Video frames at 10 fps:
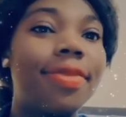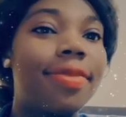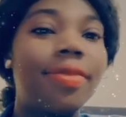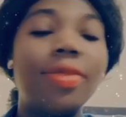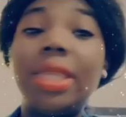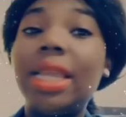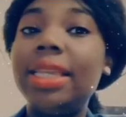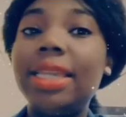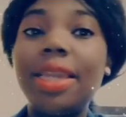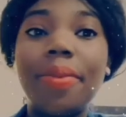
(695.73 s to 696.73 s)

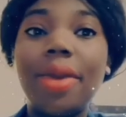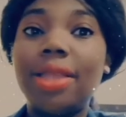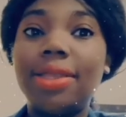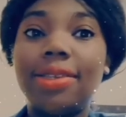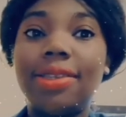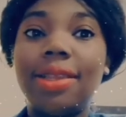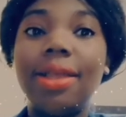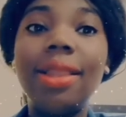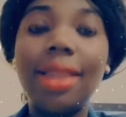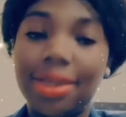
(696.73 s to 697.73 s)
delicate matters
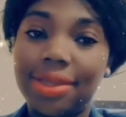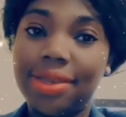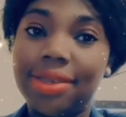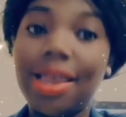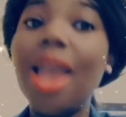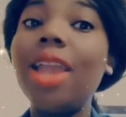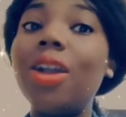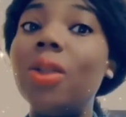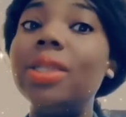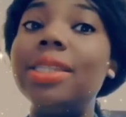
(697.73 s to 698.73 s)
like this. I
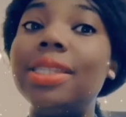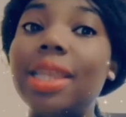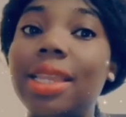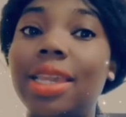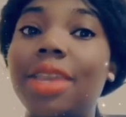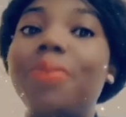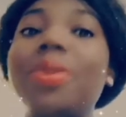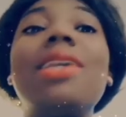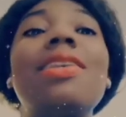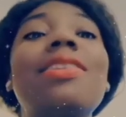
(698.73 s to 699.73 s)
call it delicate
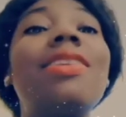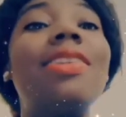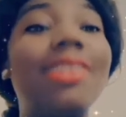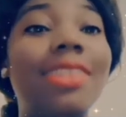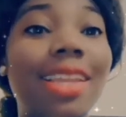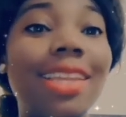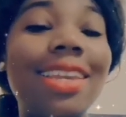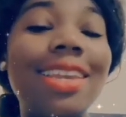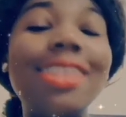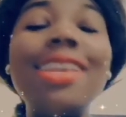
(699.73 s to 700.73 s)
because it's
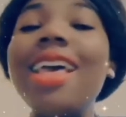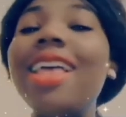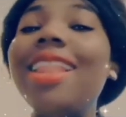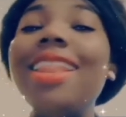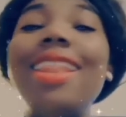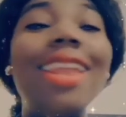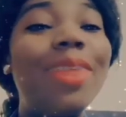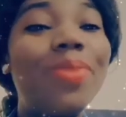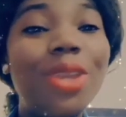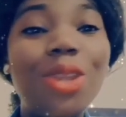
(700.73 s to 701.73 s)
delicate. Let
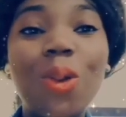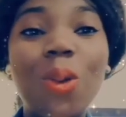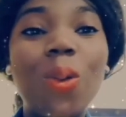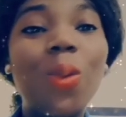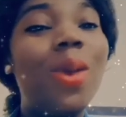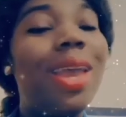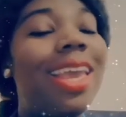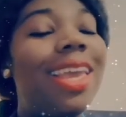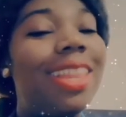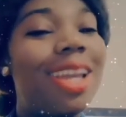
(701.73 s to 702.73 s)
me know
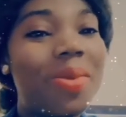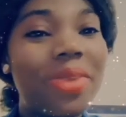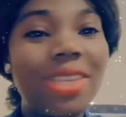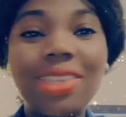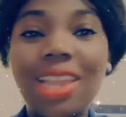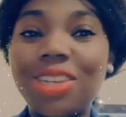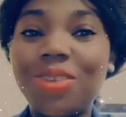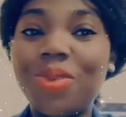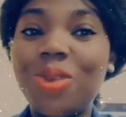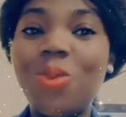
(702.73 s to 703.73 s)
in the comment section
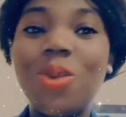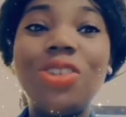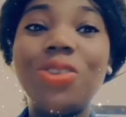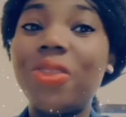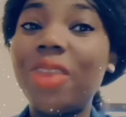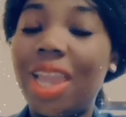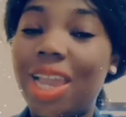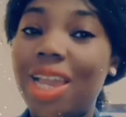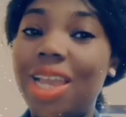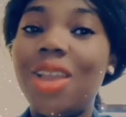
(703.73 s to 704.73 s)
below what you think
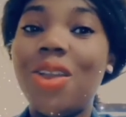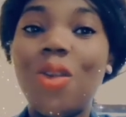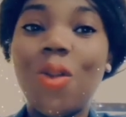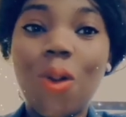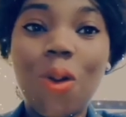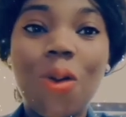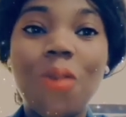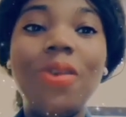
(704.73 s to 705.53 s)
of